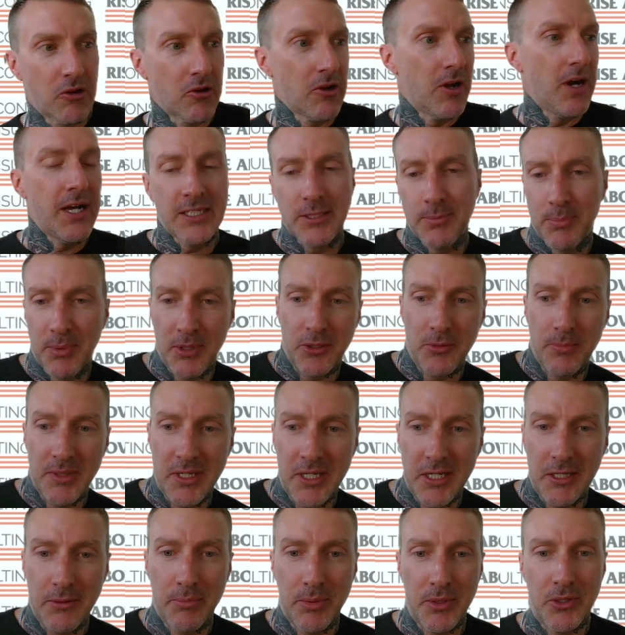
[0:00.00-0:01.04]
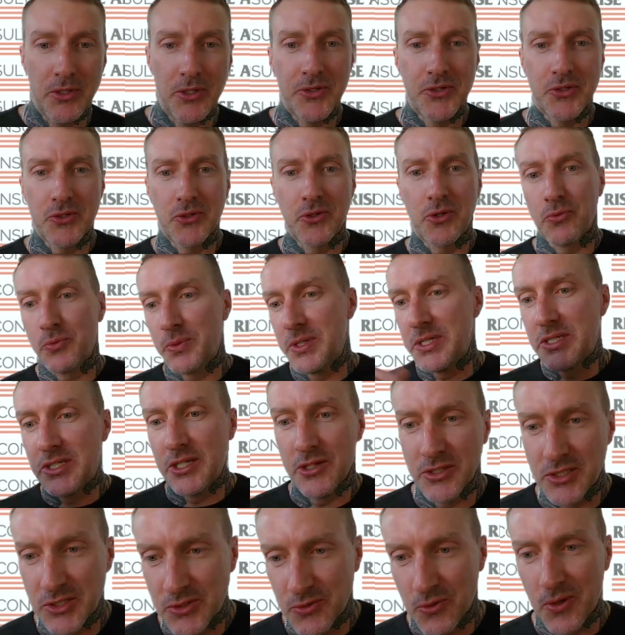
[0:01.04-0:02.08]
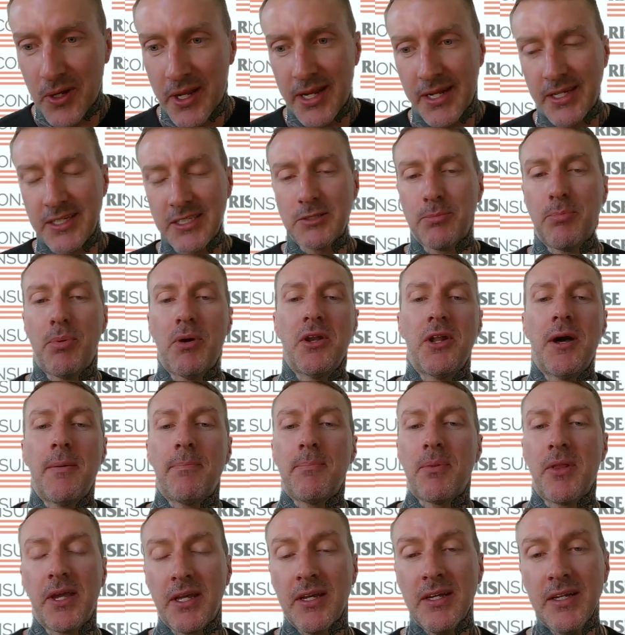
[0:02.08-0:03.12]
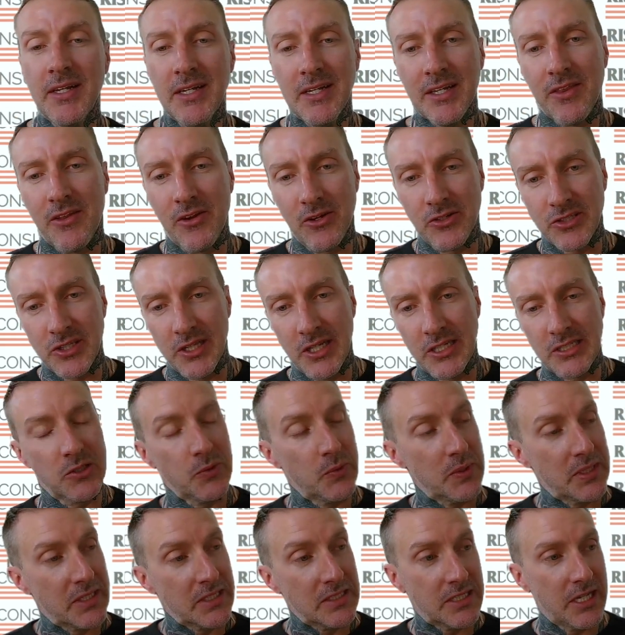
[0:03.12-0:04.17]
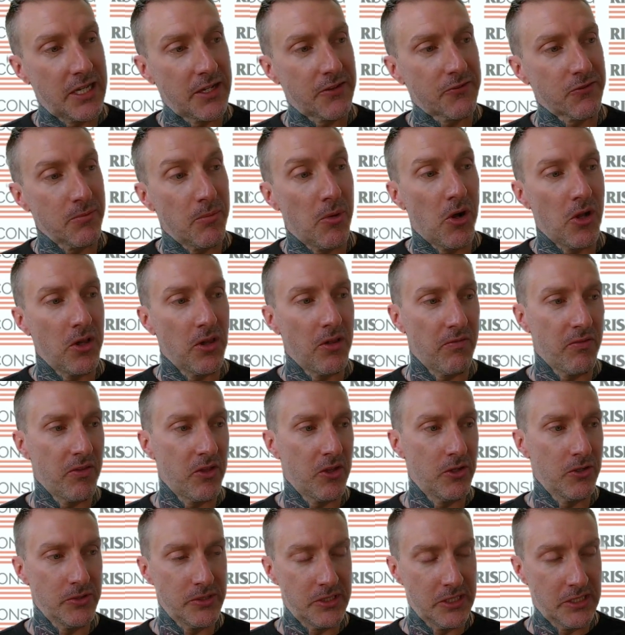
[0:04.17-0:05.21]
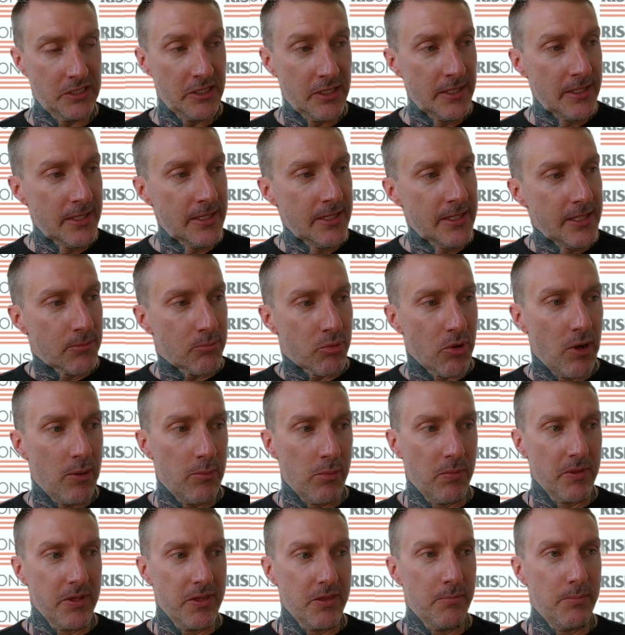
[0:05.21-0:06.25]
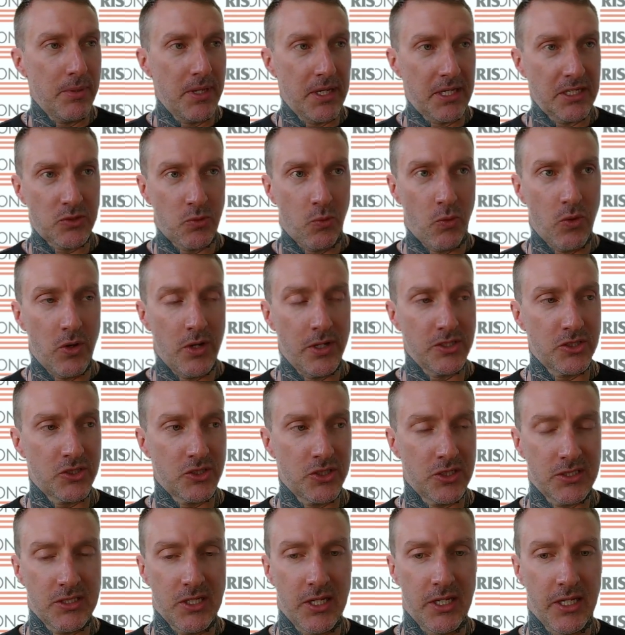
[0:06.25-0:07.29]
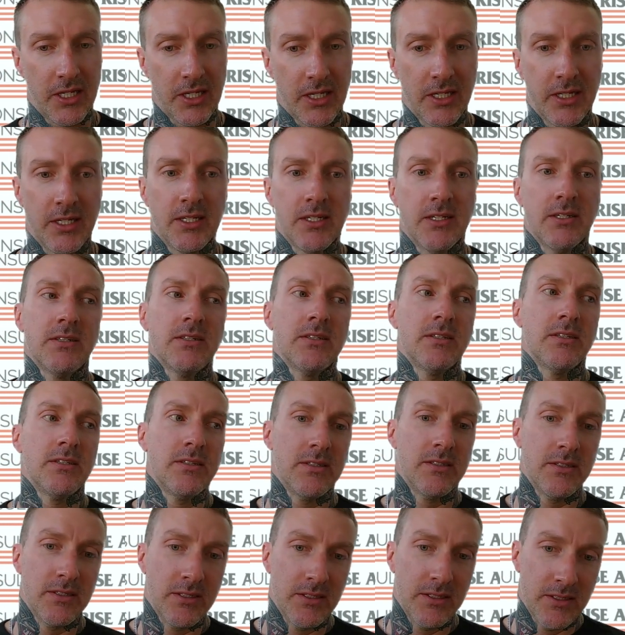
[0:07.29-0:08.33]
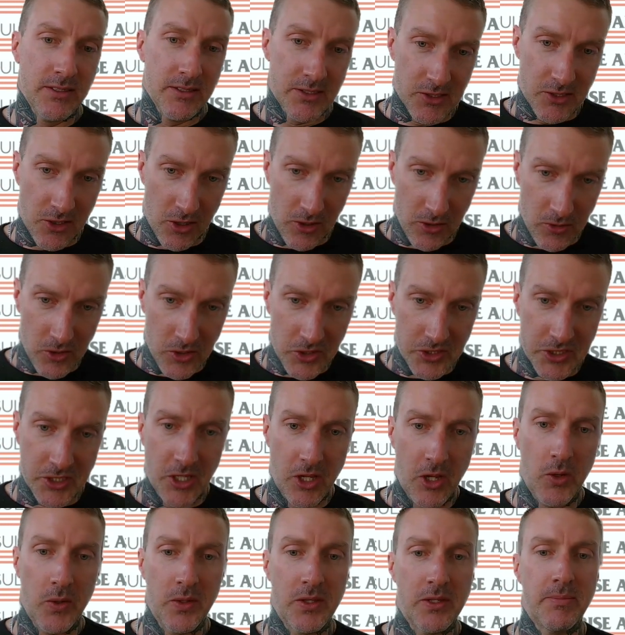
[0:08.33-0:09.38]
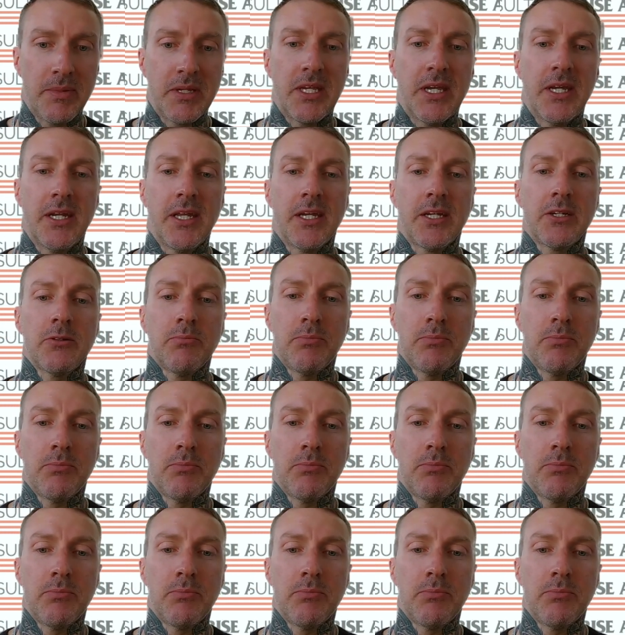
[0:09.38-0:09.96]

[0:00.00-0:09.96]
or a hospital being built or a retail store getting spun up. Like there's things that we can take from all of those. And probably the biggest one is just like, start a little slow in the beginning,